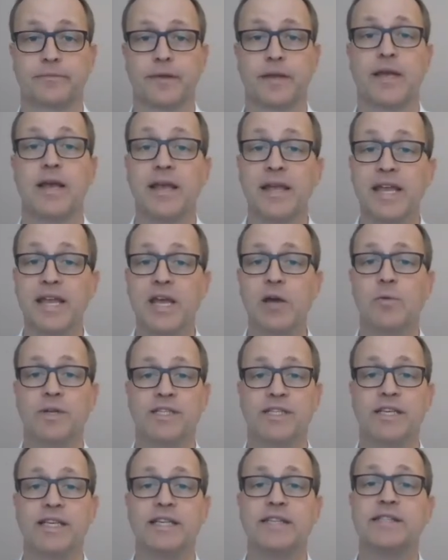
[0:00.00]
Here we
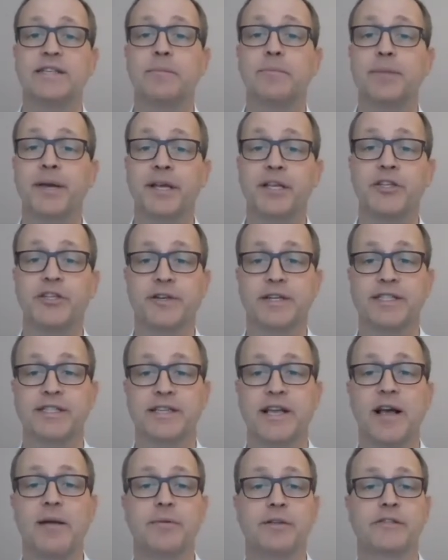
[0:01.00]
see some picture
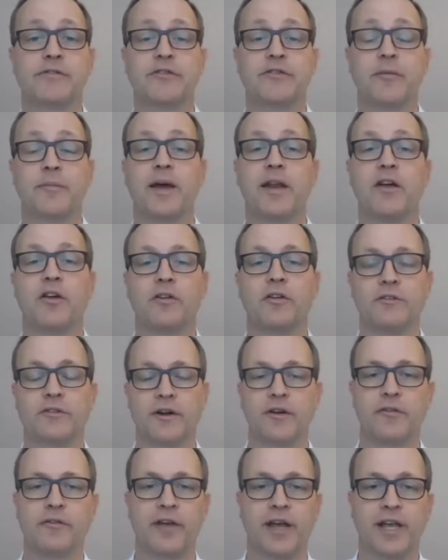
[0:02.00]
examples from manhole
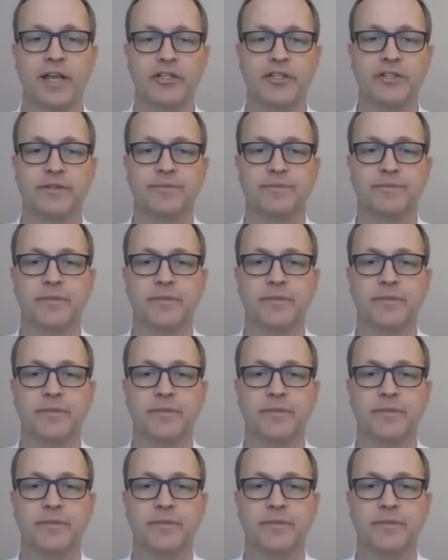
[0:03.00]
renovation.